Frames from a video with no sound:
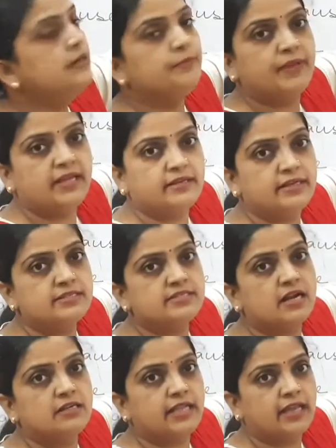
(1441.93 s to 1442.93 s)
parents
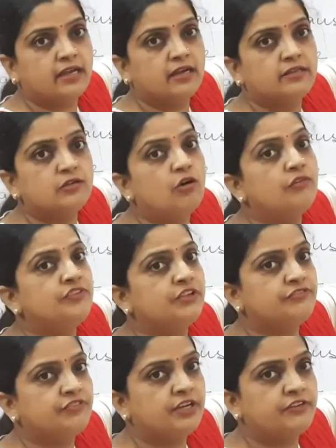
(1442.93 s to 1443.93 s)
are taken of
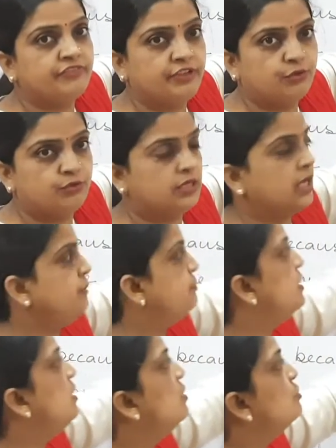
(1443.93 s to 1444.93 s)
different phenotype.
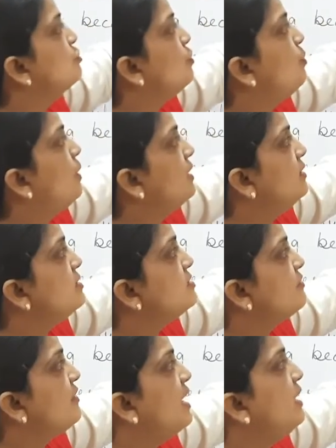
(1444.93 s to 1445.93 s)
So one is
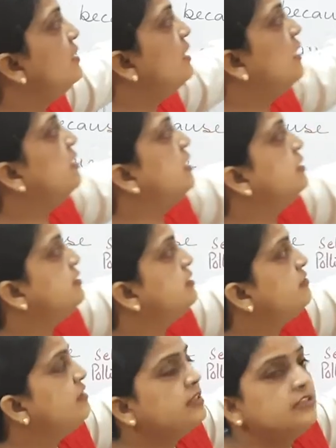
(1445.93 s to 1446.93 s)
red and
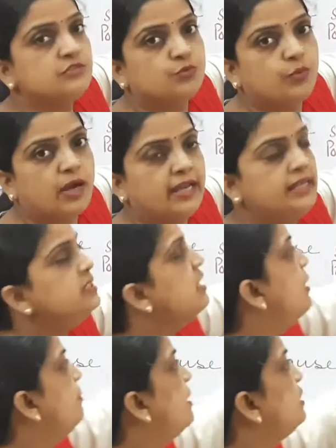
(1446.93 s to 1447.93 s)
another one is white,
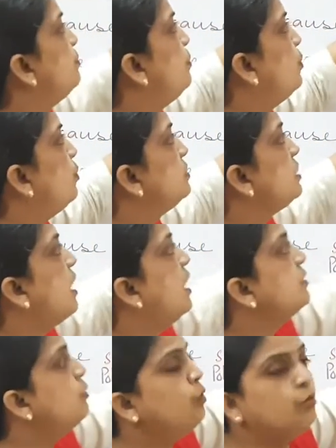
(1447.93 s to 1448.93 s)
but both
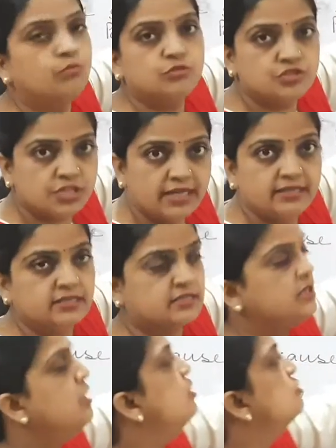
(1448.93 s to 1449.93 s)
are
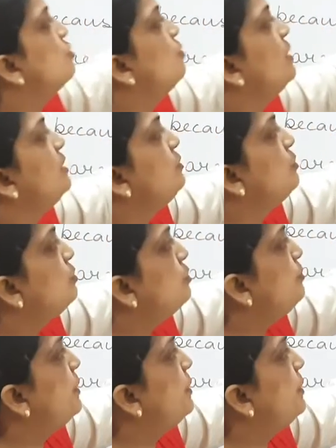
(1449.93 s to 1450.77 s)
homozygous. So when two